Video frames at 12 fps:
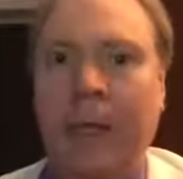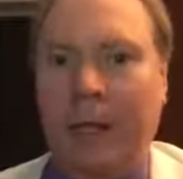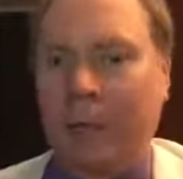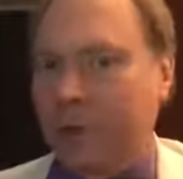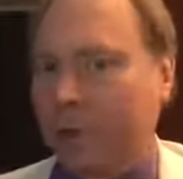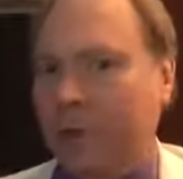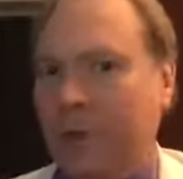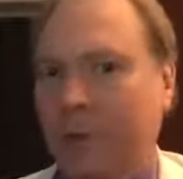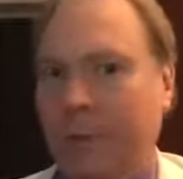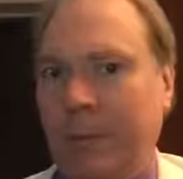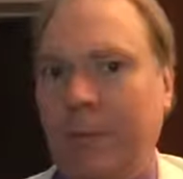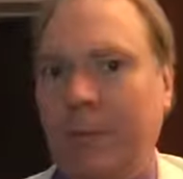and this is a
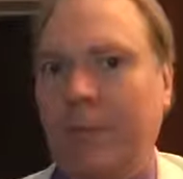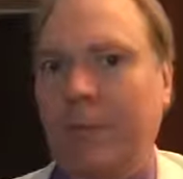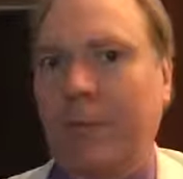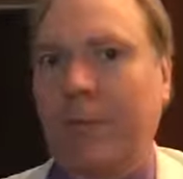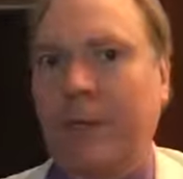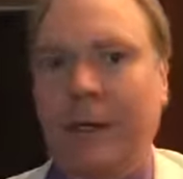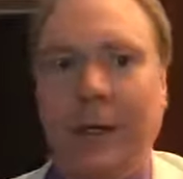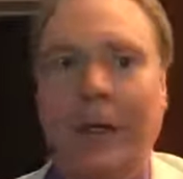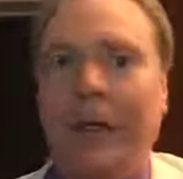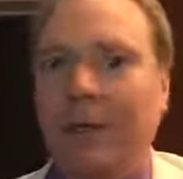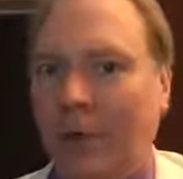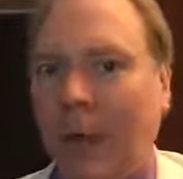couple of years old, that
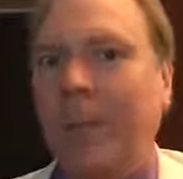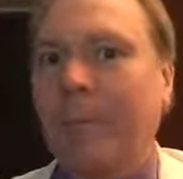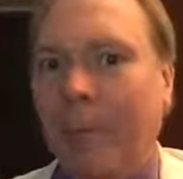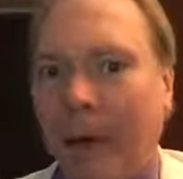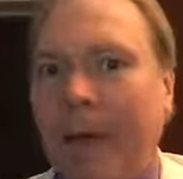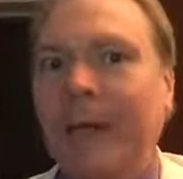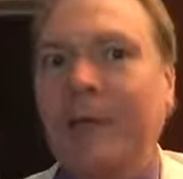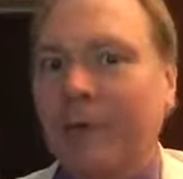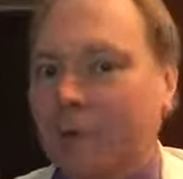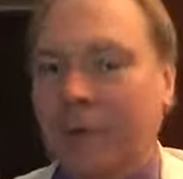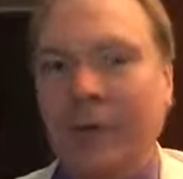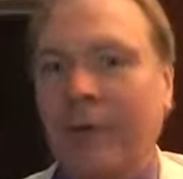Tom Brady
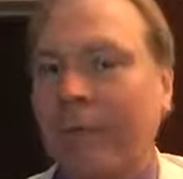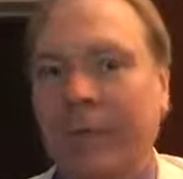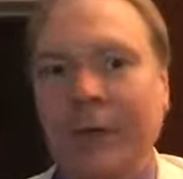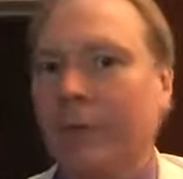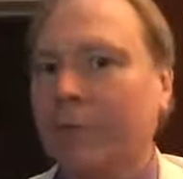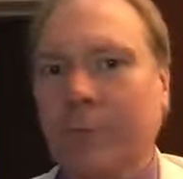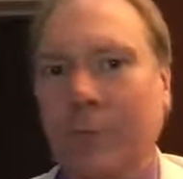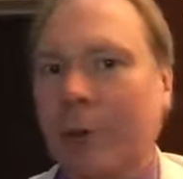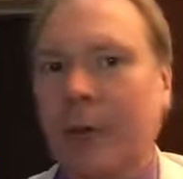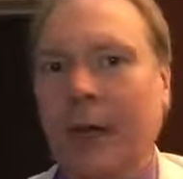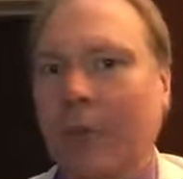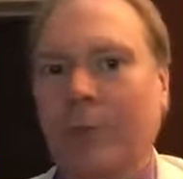still feels more
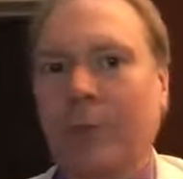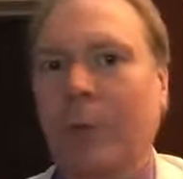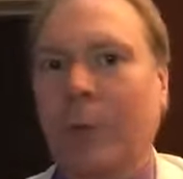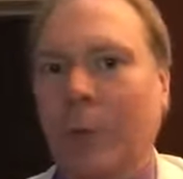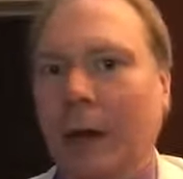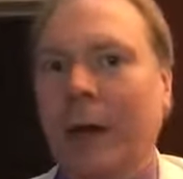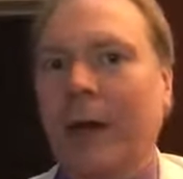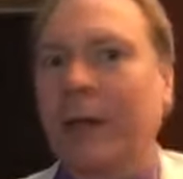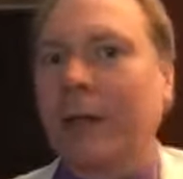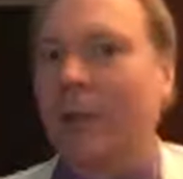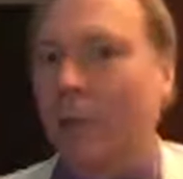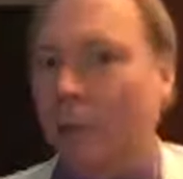comfortable wearing
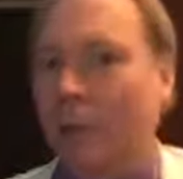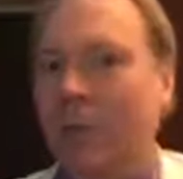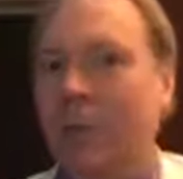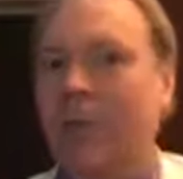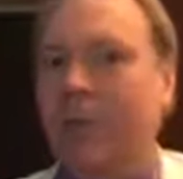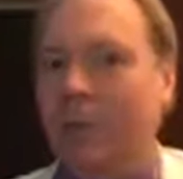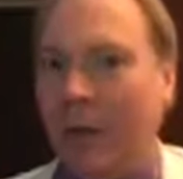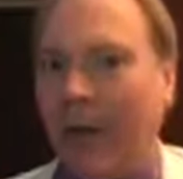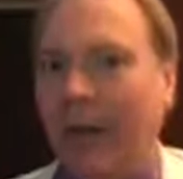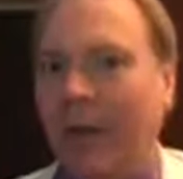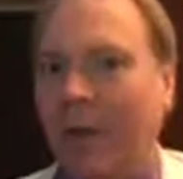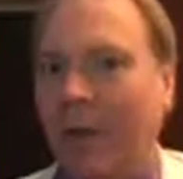the old
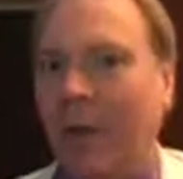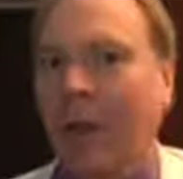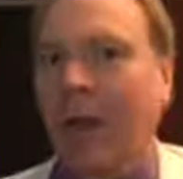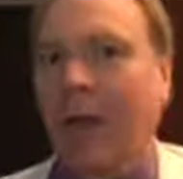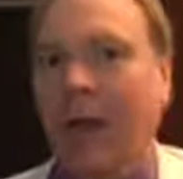style